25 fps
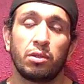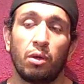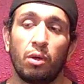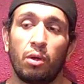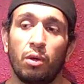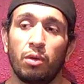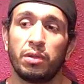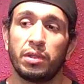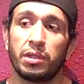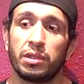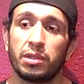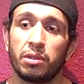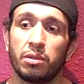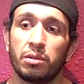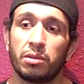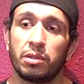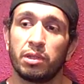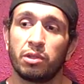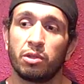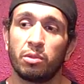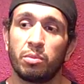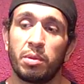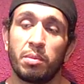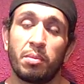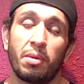So this
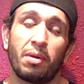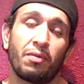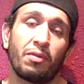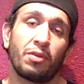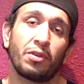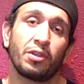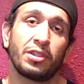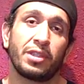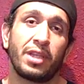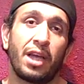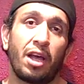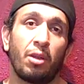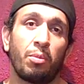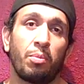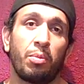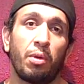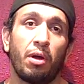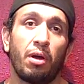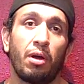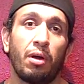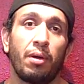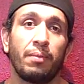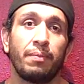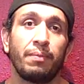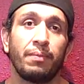will be my first
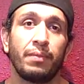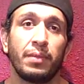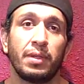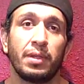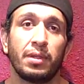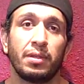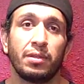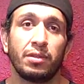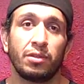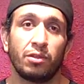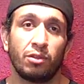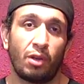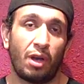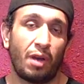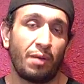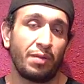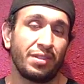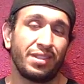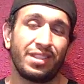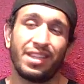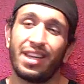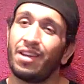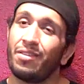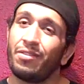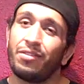southpaw. So
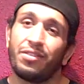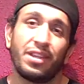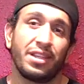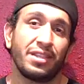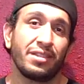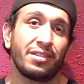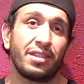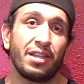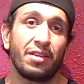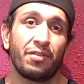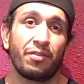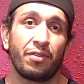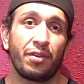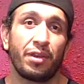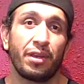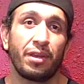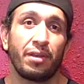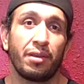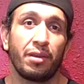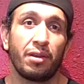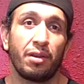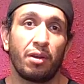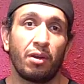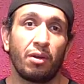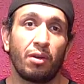obviously everything's
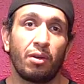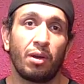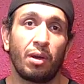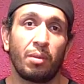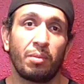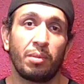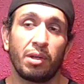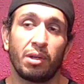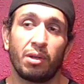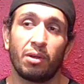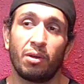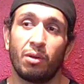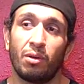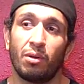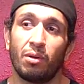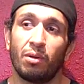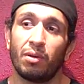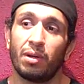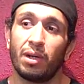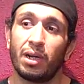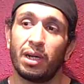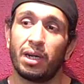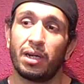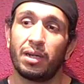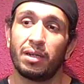different. You know, I'm gonna
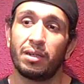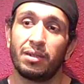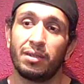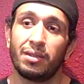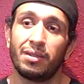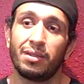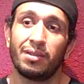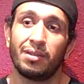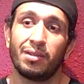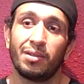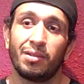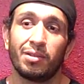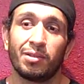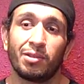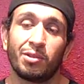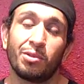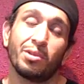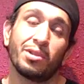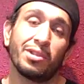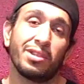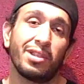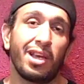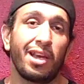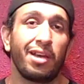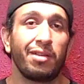go to
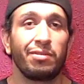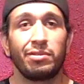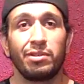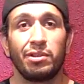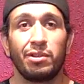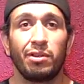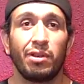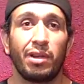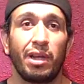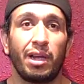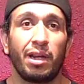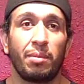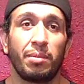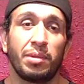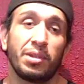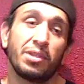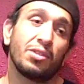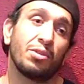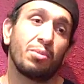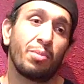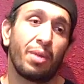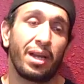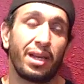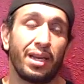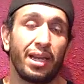his left. You know,
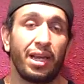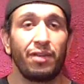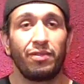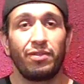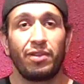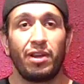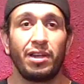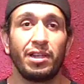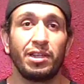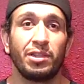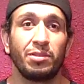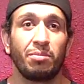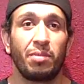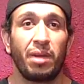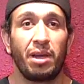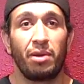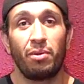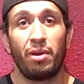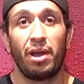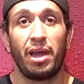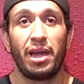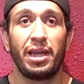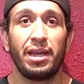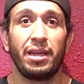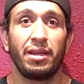to my left, not my
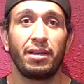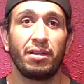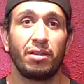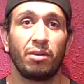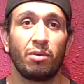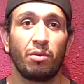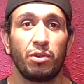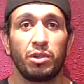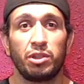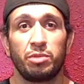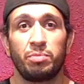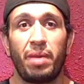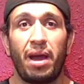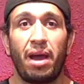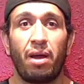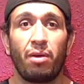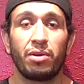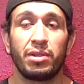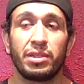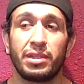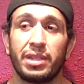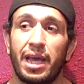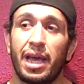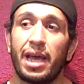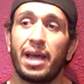right. You know, where his
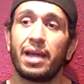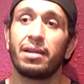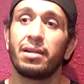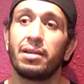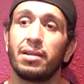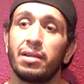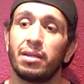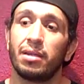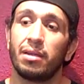power's at.